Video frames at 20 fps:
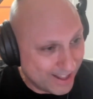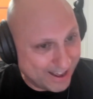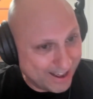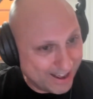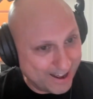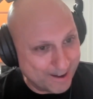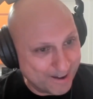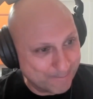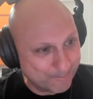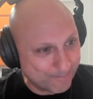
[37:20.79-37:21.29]

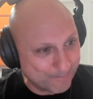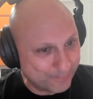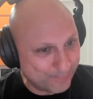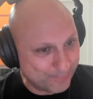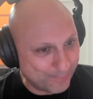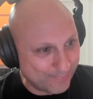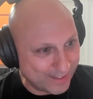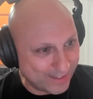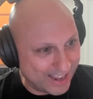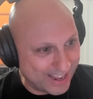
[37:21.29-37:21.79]

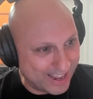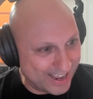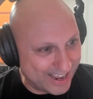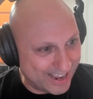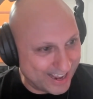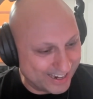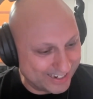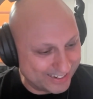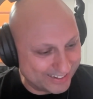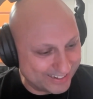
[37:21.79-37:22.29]
and
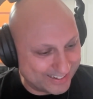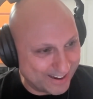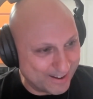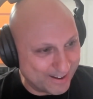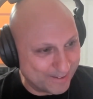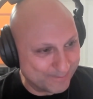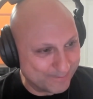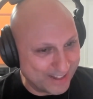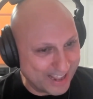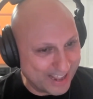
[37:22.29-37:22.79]

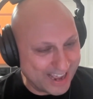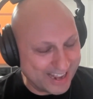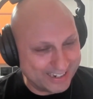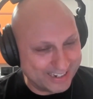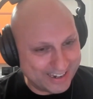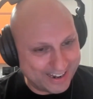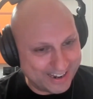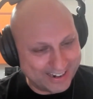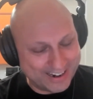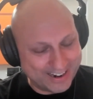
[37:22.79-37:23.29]

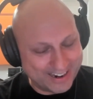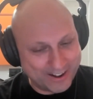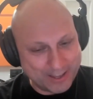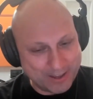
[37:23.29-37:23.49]
I